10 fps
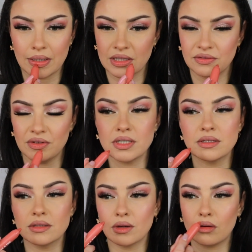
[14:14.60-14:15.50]
It feels
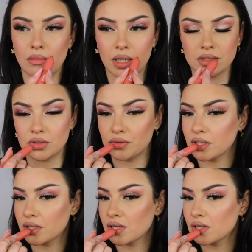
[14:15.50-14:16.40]
so
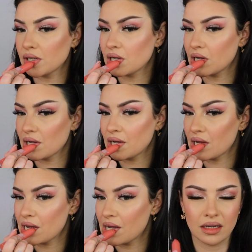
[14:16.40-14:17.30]
buttery.
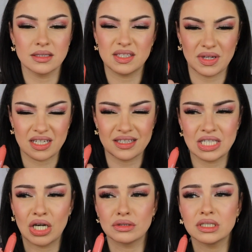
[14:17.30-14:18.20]
It smells
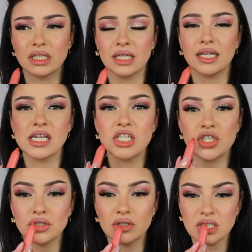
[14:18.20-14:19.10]
so
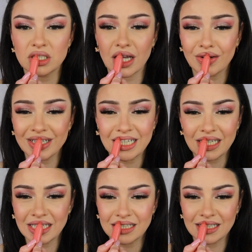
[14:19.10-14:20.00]
delicious. I wanna
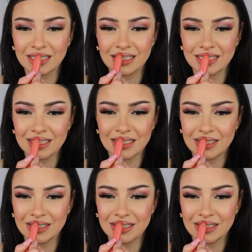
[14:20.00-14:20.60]
eat this.